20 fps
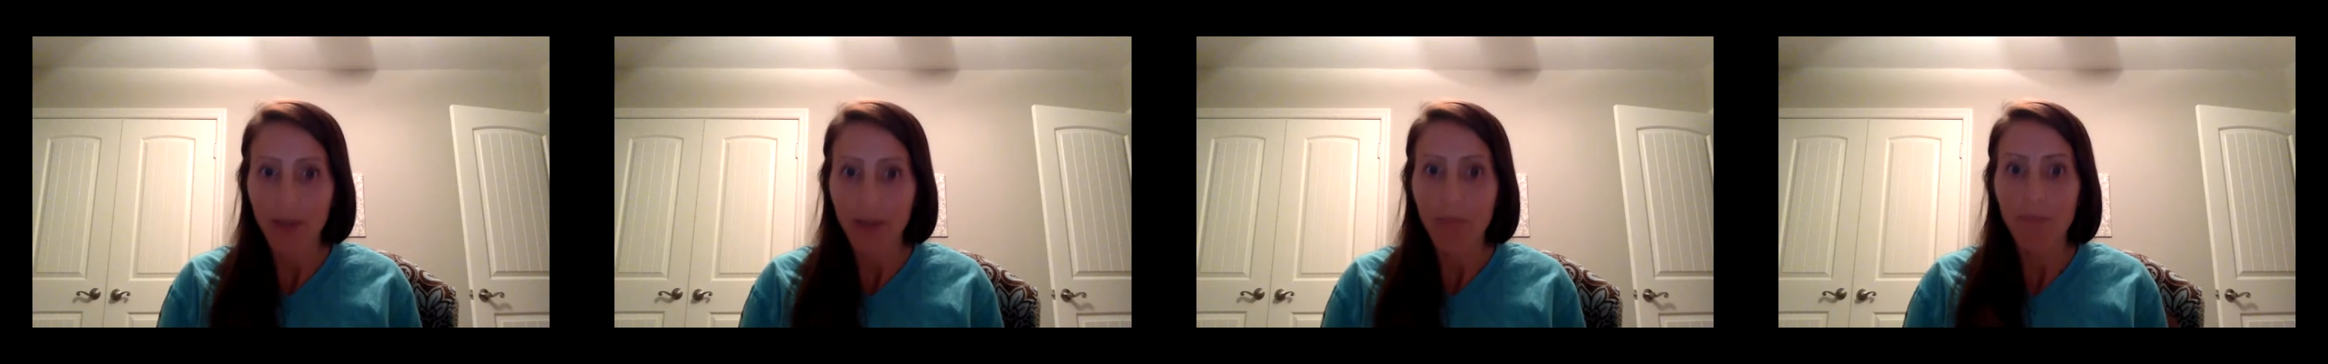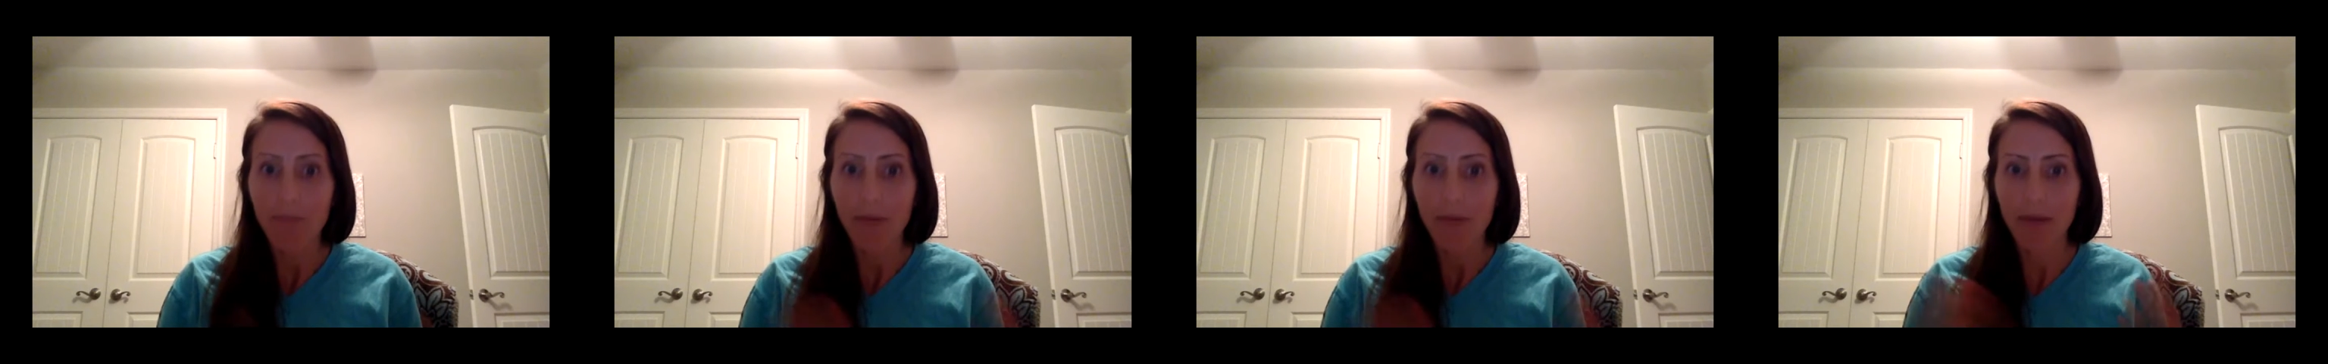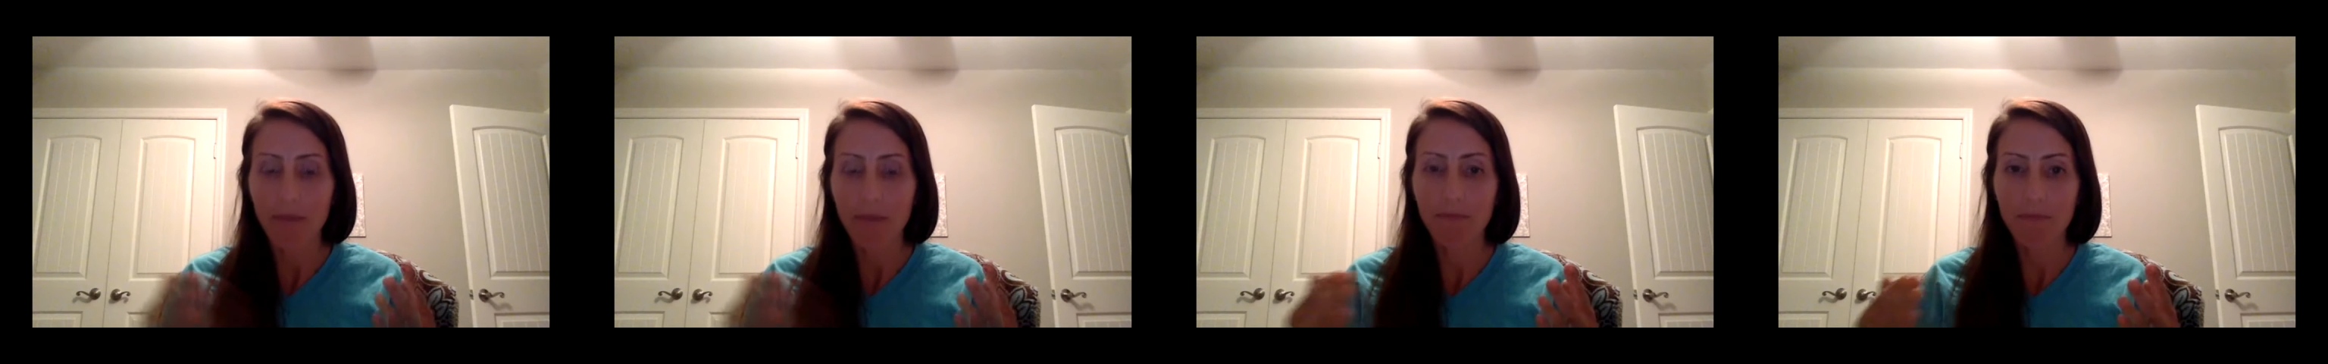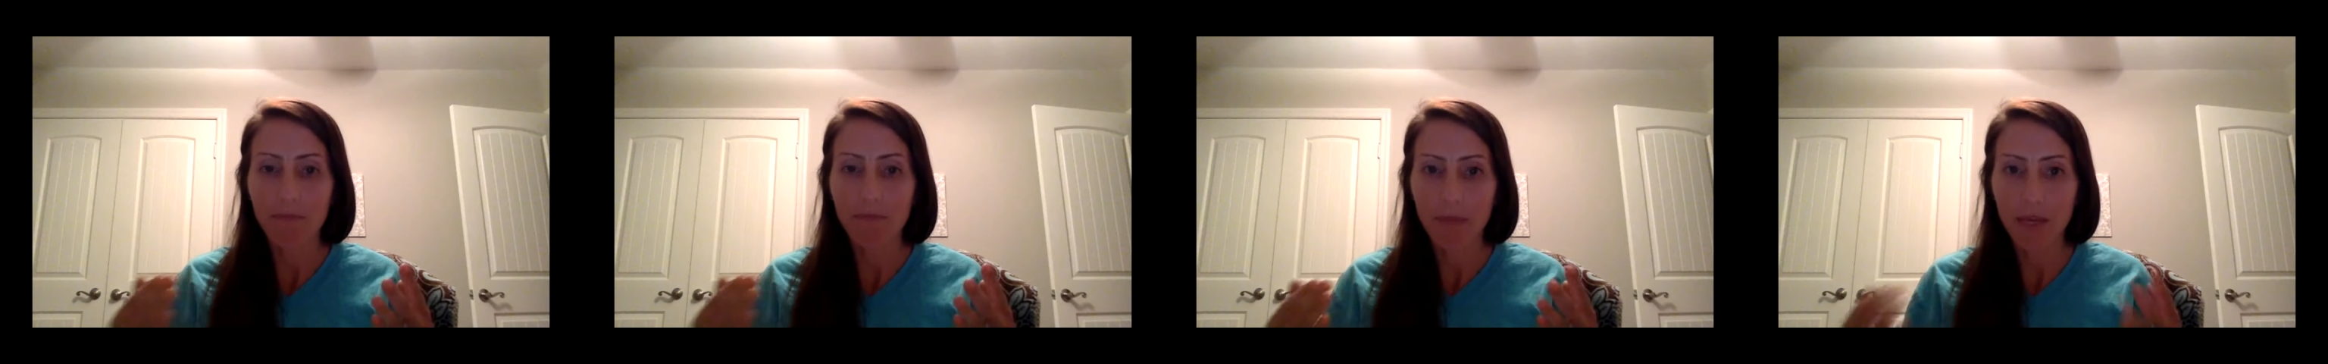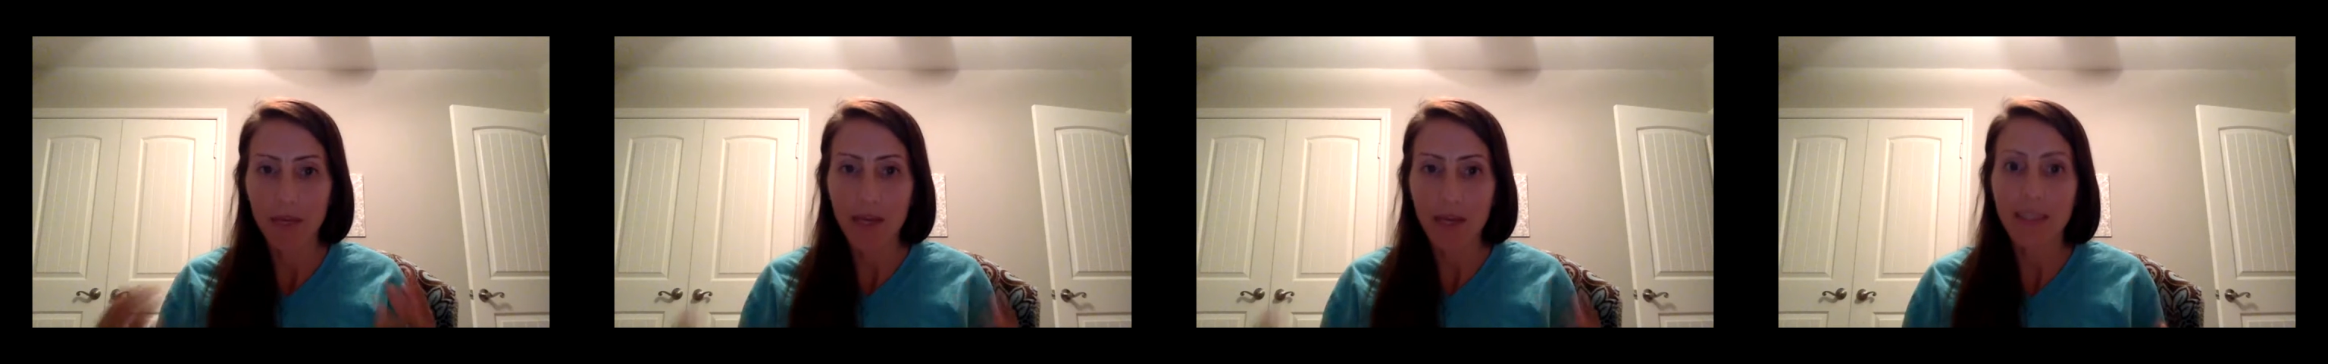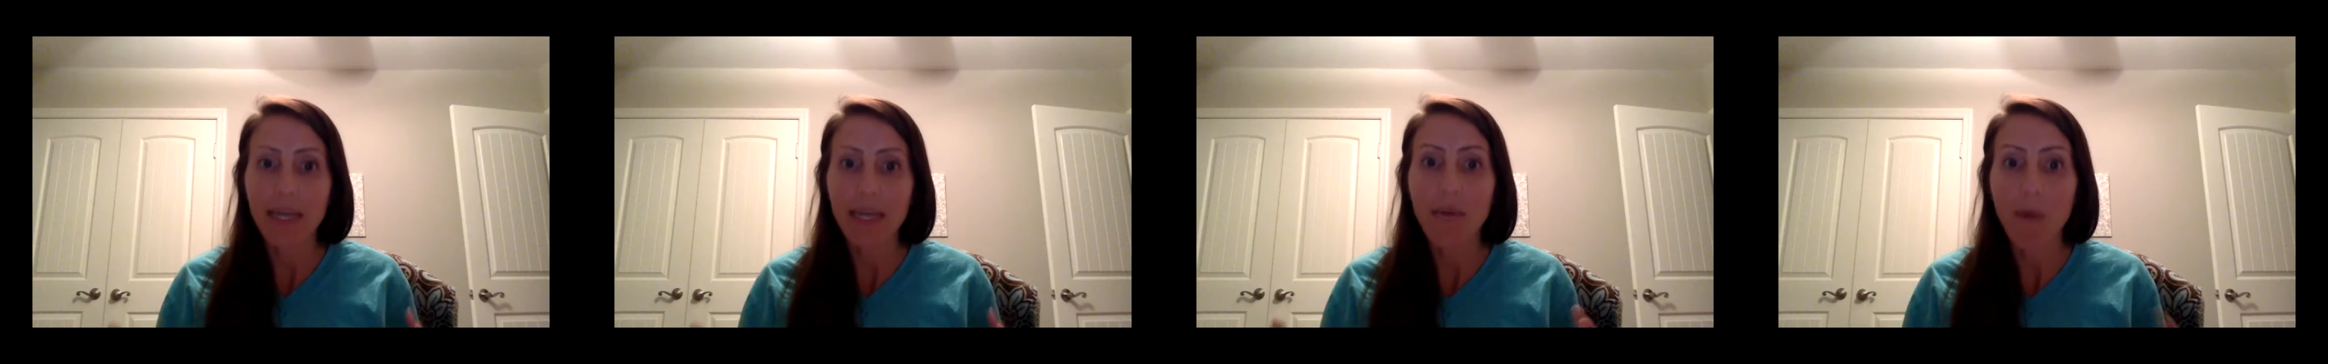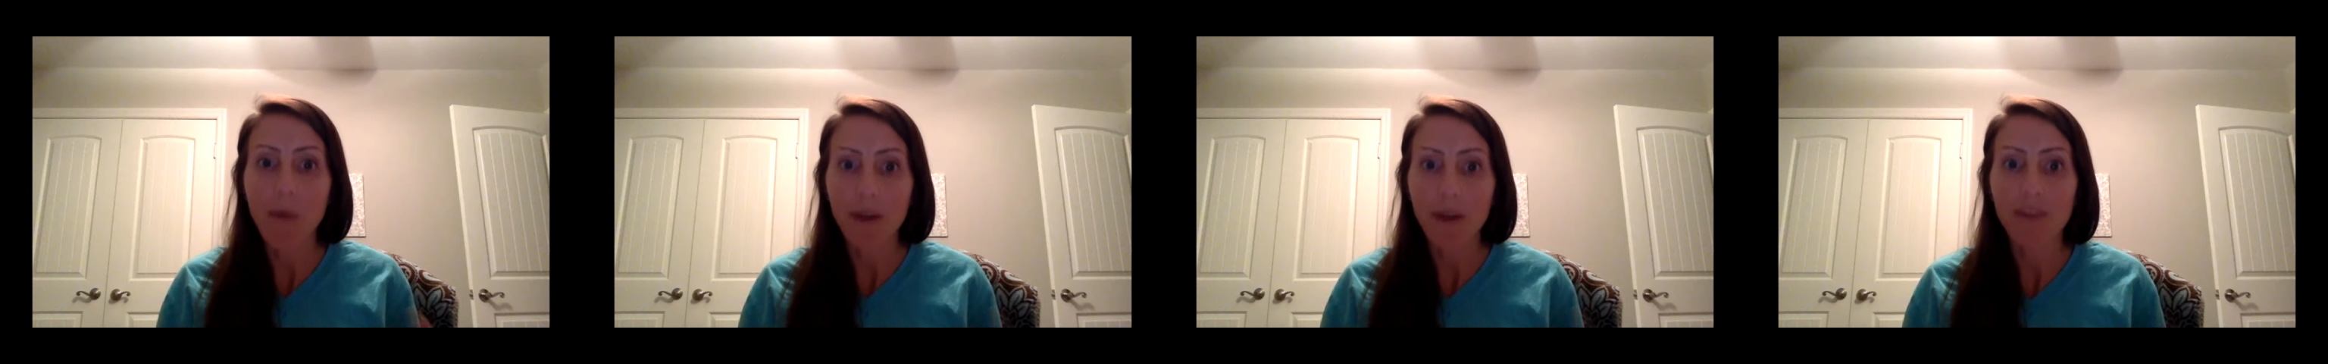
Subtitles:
but because they want